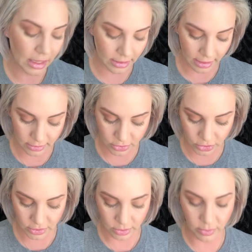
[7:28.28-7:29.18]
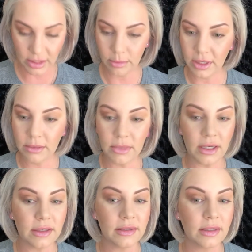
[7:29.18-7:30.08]
that's just the way the
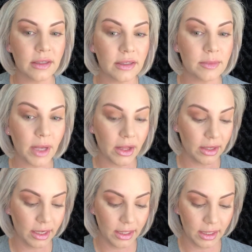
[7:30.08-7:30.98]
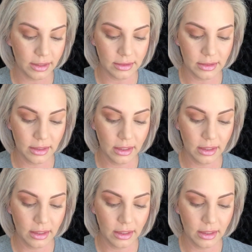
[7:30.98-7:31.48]
pigment is in this palette, I guess.